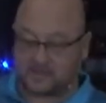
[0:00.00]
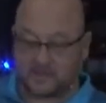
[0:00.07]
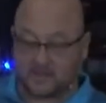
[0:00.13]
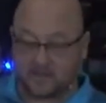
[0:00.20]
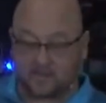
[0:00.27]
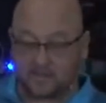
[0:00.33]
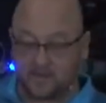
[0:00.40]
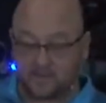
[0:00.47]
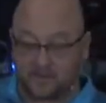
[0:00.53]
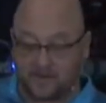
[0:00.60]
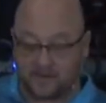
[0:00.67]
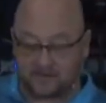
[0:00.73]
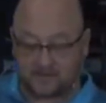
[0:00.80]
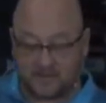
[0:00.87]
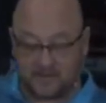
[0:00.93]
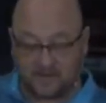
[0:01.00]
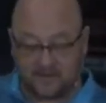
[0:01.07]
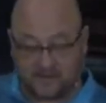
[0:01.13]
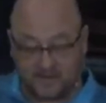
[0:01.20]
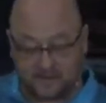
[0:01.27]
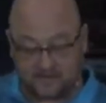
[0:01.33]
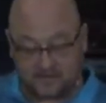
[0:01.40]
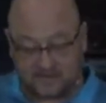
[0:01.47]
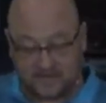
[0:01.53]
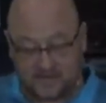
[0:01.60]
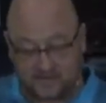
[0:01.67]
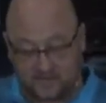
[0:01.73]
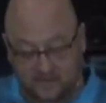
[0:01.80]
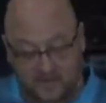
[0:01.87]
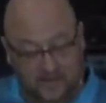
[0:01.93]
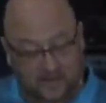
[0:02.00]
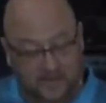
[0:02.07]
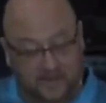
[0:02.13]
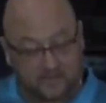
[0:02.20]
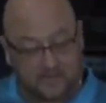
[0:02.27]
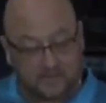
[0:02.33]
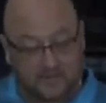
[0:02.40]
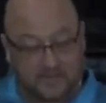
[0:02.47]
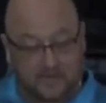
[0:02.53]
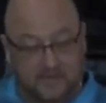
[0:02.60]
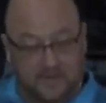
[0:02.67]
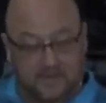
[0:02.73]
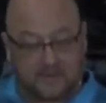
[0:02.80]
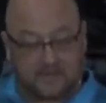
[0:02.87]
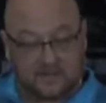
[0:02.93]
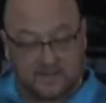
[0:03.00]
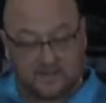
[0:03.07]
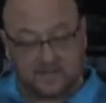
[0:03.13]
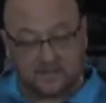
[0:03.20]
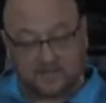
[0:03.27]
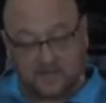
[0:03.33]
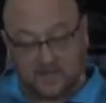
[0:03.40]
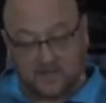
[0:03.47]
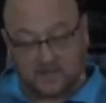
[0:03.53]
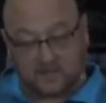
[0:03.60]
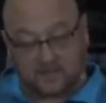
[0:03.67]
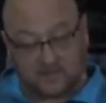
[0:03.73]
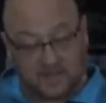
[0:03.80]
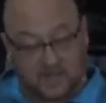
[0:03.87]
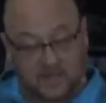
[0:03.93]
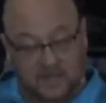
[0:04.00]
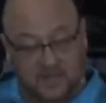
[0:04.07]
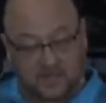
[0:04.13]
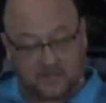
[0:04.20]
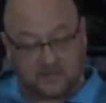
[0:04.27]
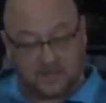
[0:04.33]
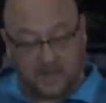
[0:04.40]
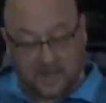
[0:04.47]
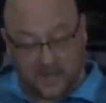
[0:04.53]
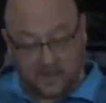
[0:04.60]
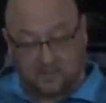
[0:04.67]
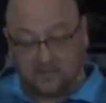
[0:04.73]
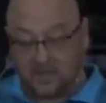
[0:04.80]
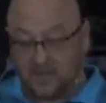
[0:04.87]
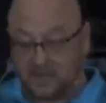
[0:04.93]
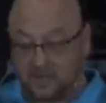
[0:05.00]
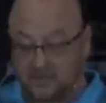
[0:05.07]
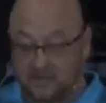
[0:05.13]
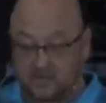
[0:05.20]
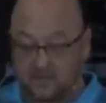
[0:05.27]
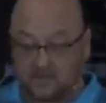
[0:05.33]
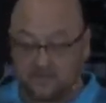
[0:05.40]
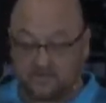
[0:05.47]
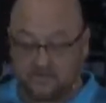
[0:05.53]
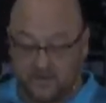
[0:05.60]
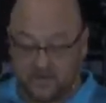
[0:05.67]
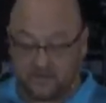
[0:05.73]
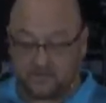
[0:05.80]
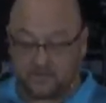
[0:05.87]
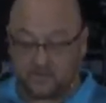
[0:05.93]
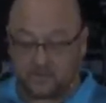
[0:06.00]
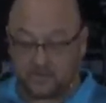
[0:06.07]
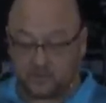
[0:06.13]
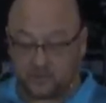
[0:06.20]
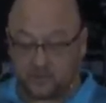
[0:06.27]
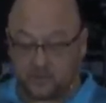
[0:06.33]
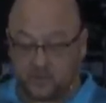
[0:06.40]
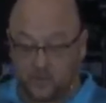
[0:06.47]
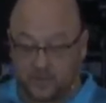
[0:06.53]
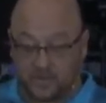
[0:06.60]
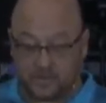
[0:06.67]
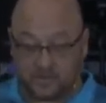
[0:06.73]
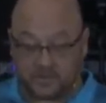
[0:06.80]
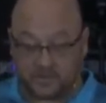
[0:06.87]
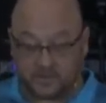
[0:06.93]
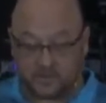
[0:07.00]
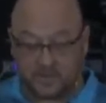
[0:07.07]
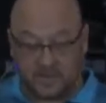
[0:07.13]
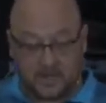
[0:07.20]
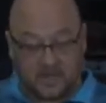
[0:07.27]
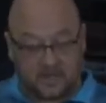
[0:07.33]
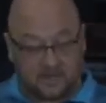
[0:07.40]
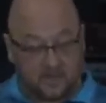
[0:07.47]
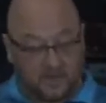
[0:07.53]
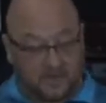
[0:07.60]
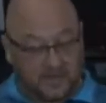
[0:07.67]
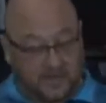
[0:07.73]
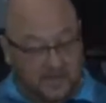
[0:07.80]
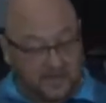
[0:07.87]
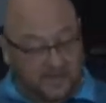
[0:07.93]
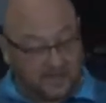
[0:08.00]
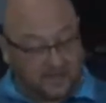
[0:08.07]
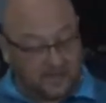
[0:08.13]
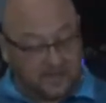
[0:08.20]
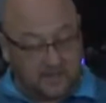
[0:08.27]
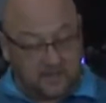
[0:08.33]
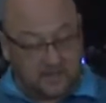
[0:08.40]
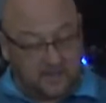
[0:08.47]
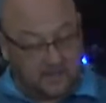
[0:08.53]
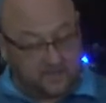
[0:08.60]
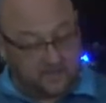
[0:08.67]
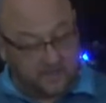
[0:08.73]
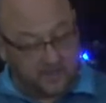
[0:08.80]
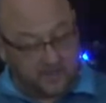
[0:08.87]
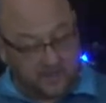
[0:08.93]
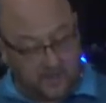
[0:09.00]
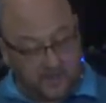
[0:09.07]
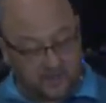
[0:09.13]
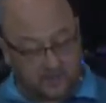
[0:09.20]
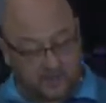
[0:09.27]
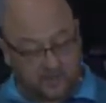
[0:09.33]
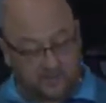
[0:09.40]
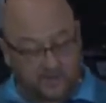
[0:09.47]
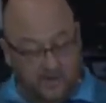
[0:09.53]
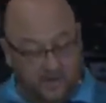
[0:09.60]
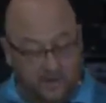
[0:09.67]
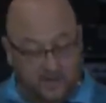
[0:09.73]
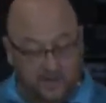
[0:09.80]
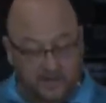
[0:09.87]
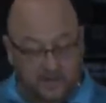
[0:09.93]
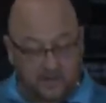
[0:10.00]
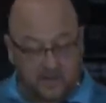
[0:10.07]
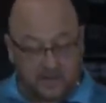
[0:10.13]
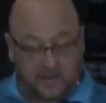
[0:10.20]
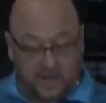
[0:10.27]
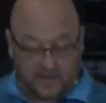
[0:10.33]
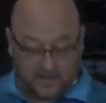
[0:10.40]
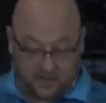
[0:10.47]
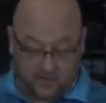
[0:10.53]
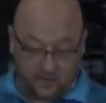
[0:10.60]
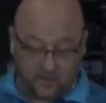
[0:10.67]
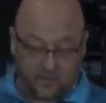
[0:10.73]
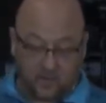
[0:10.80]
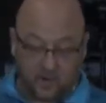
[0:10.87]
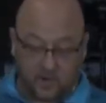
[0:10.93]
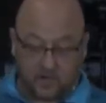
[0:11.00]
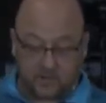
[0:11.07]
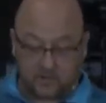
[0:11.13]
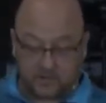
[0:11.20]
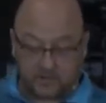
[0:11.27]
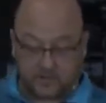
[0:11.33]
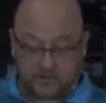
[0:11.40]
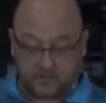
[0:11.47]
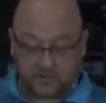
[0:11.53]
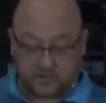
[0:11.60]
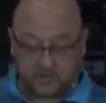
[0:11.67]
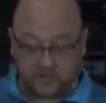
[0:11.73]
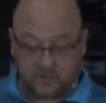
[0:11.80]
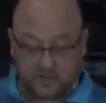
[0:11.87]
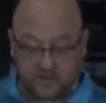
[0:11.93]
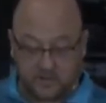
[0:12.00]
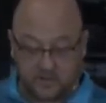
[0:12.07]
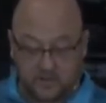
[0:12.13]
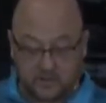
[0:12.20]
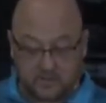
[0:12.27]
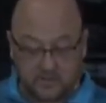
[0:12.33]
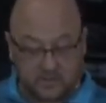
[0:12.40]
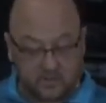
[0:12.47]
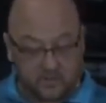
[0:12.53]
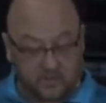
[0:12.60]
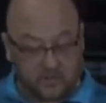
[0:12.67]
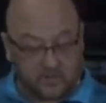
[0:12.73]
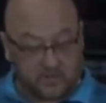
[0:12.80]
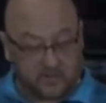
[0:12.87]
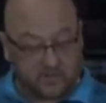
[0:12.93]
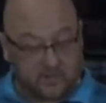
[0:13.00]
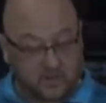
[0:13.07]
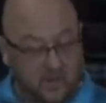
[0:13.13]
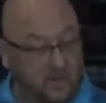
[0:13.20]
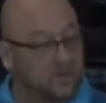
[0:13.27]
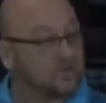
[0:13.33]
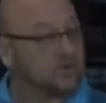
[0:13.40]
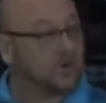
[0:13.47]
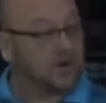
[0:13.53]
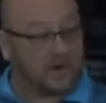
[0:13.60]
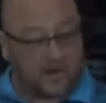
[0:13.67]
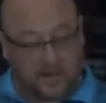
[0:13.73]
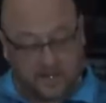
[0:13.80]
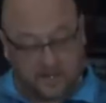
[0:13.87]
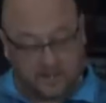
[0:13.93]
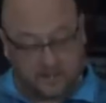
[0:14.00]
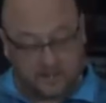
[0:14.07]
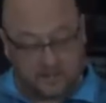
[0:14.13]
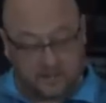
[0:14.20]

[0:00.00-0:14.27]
I've pronounced that 1,000 times in my life, these things say, the Amen, faithful and true witness, the beginning of creation of God. I know your works, that you are neither cold nor hot.